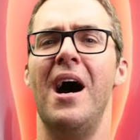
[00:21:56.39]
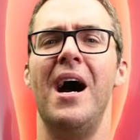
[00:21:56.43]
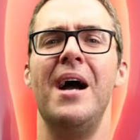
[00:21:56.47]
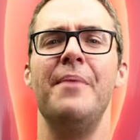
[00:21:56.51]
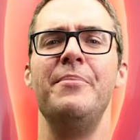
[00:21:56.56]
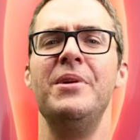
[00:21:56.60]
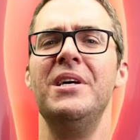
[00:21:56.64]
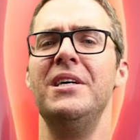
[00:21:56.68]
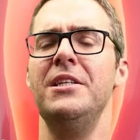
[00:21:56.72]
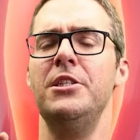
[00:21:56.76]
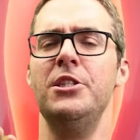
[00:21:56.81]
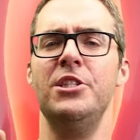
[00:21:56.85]

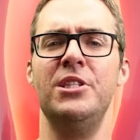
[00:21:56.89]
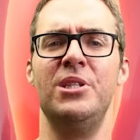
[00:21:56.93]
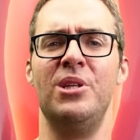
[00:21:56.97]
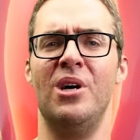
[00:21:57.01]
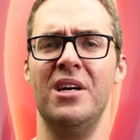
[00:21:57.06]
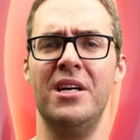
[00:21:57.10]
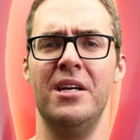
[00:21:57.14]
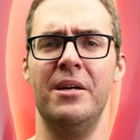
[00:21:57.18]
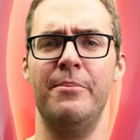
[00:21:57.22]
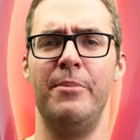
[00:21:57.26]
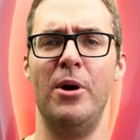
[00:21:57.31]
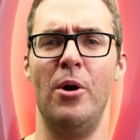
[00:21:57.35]
I'm not just
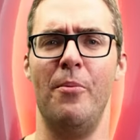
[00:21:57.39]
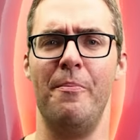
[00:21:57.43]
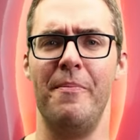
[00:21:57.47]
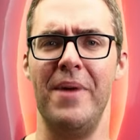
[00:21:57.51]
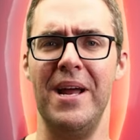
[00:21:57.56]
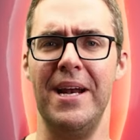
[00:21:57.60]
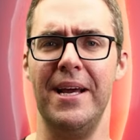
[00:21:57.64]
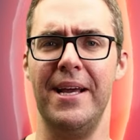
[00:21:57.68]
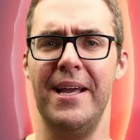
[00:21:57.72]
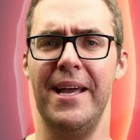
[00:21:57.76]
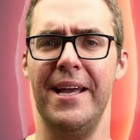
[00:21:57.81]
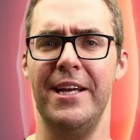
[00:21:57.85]
talking about
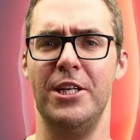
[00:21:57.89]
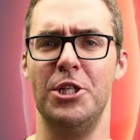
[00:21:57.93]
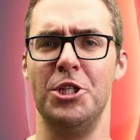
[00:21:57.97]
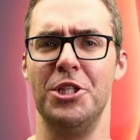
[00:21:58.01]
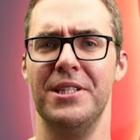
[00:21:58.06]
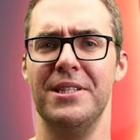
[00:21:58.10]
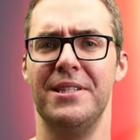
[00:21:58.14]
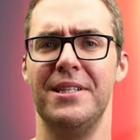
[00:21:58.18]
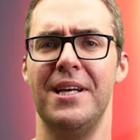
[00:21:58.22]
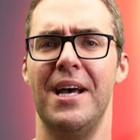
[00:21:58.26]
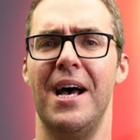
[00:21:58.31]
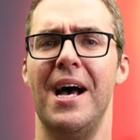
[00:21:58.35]

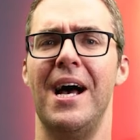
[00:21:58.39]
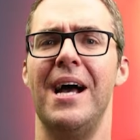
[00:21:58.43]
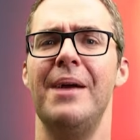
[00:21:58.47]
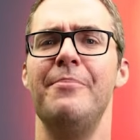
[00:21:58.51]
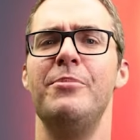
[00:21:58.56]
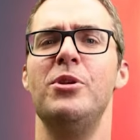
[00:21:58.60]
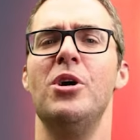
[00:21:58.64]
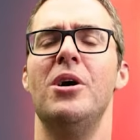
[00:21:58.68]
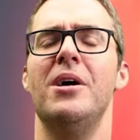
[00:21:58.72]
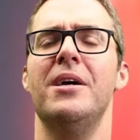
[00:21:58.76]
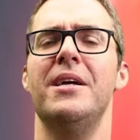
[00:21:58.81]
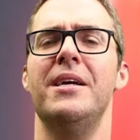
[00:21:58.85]
medications,
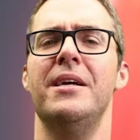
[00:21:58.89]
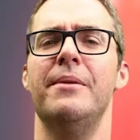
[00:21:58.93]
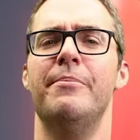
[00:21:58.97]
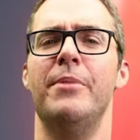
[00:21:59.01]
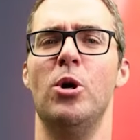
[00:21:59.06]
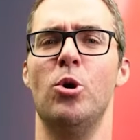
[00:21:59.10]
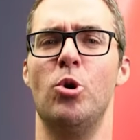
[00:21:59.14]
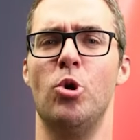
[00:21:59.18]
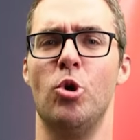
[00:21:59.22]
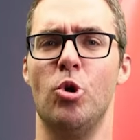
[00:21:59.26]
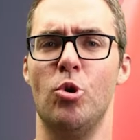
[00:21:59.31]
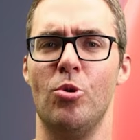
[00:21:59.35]
I'm talking
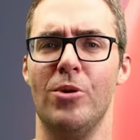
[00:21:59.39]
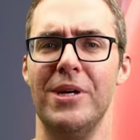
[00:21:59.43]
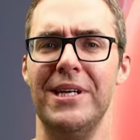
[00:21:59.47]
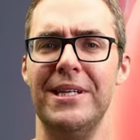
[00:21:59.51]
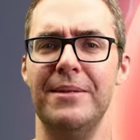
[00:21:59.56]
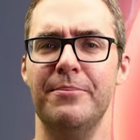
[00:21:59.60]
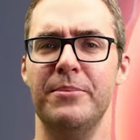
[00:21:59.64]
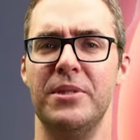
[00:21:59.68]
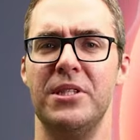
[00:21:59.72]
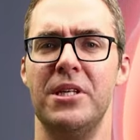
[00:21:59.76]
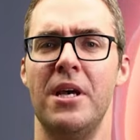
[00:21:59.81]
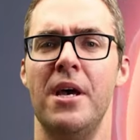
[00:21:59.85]
about
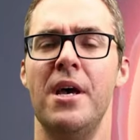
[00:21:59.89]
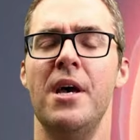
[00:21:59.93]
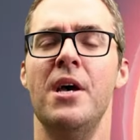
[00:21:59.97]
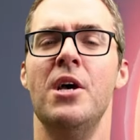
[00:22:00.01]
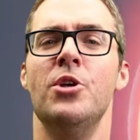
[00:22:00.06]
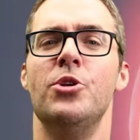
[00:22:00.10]
creams.